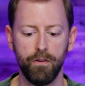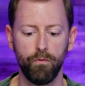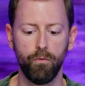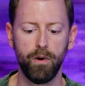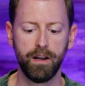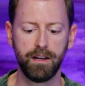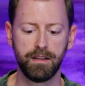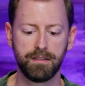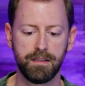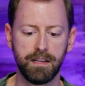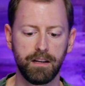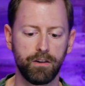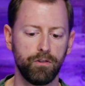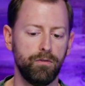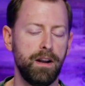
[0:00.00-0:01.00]
What is the
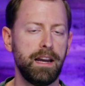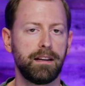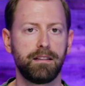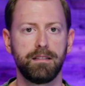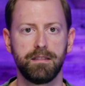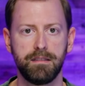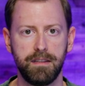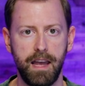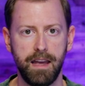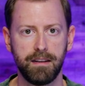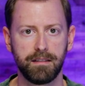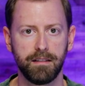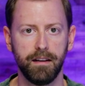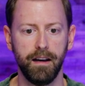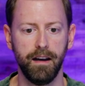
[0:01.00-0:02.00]
correct
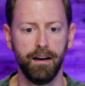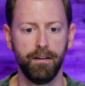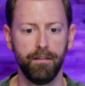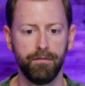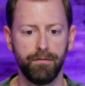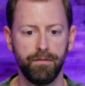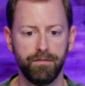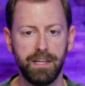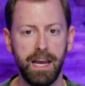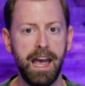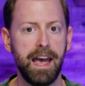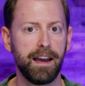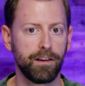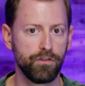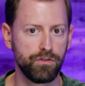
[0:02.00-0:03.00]
set of
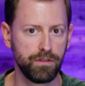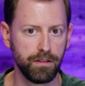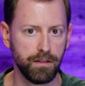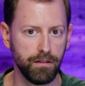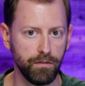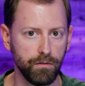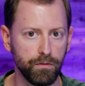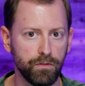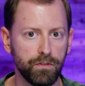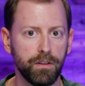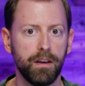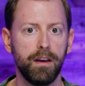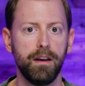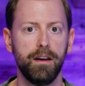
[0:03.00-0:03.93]
tags to use?